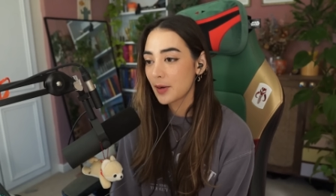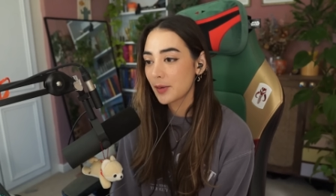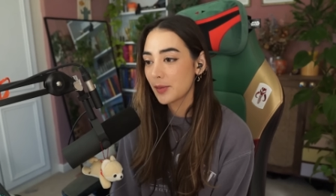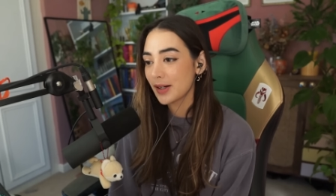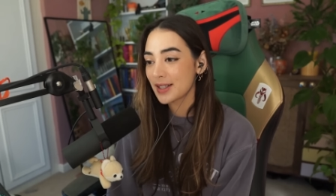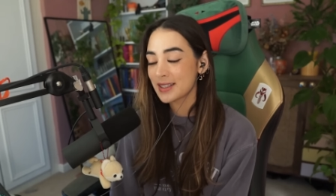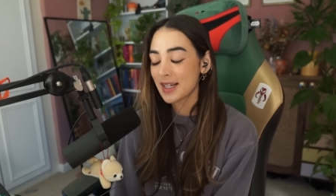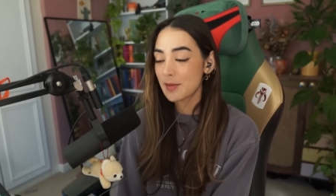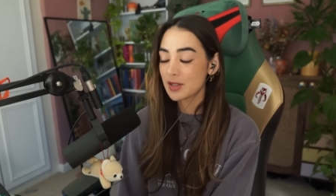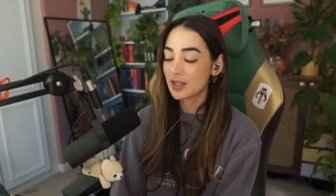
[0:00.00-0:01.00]
But at the
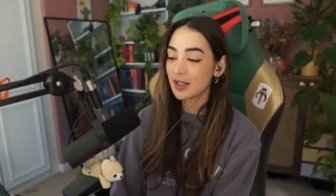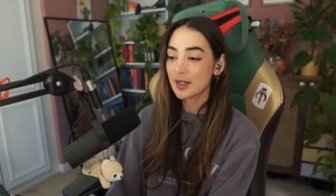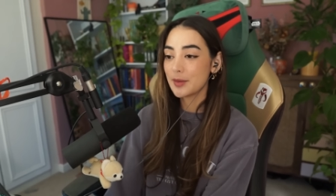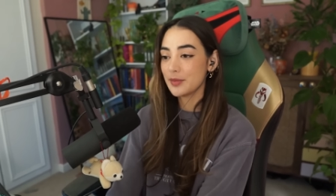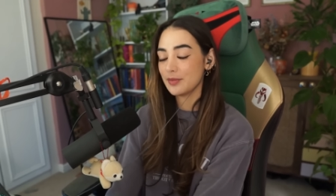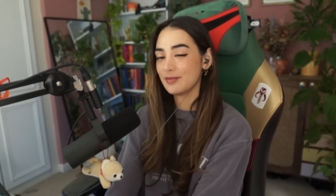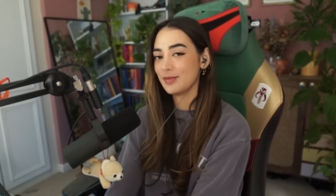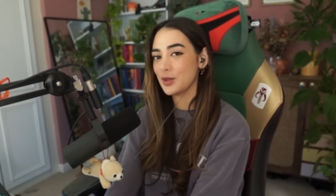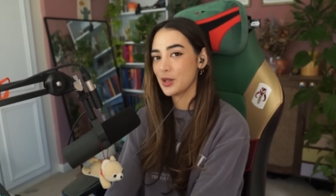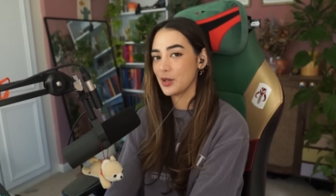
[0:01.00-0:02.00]
same time,
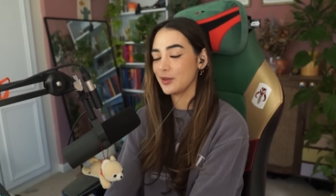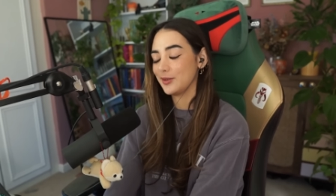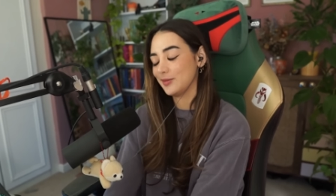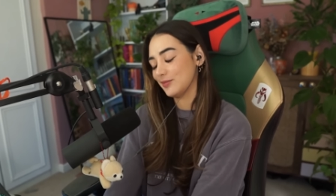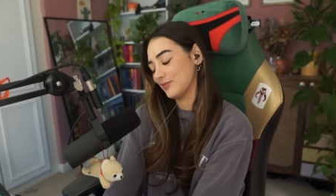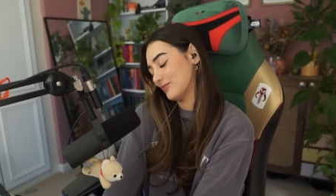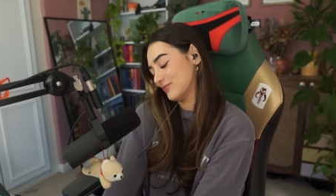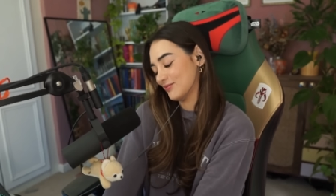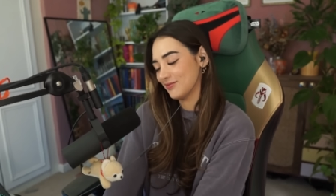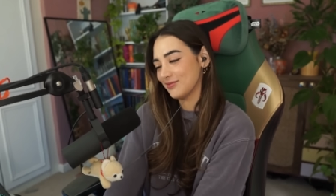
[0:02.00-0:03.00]
you know,
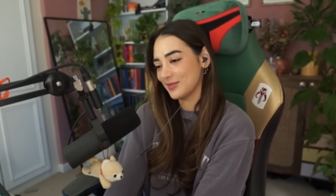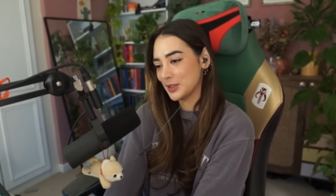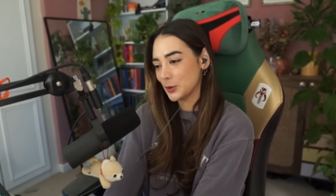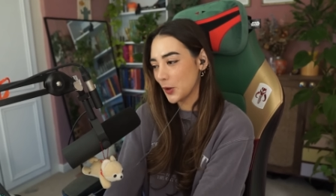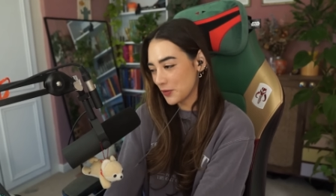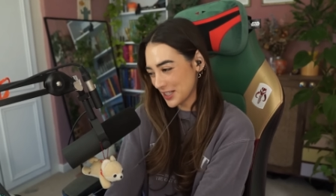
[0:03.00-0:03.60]
sort of